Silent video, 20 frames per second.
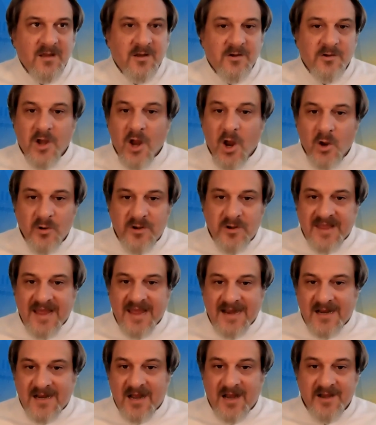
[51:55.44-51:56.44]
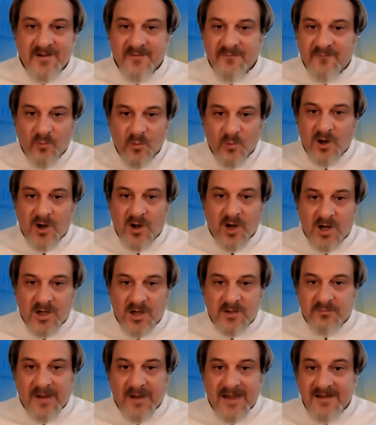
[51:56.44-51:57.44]
to that kind of
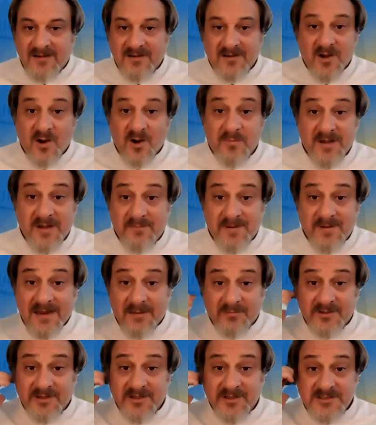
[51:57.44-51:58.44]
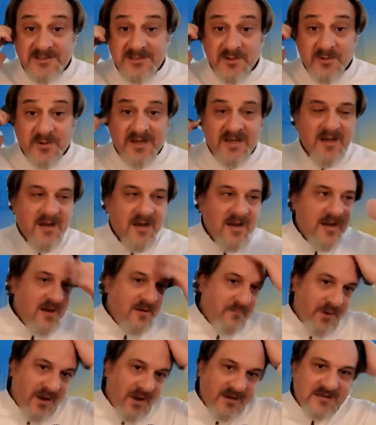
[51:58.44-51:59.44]
work, right? Nobody be able to do it.
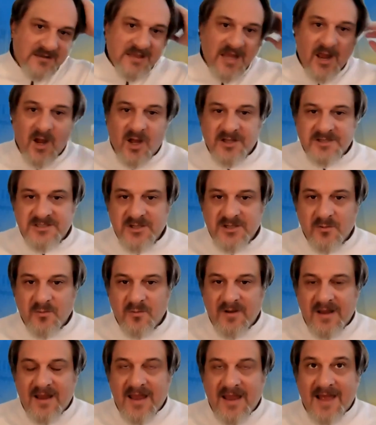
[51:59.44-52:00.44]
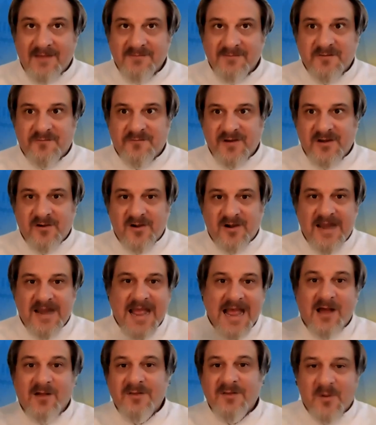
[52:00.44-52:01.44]
But they also have to figure out
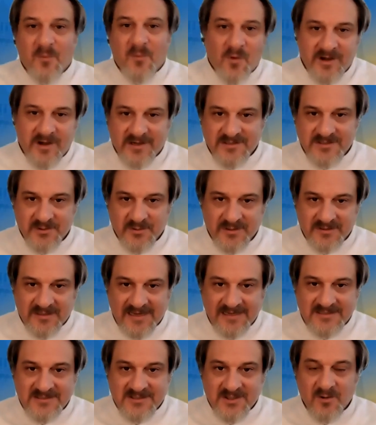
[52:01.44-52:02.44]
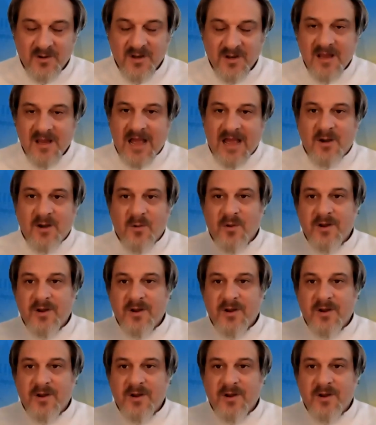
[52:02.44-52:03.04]
how they want to do it. Like, so I don't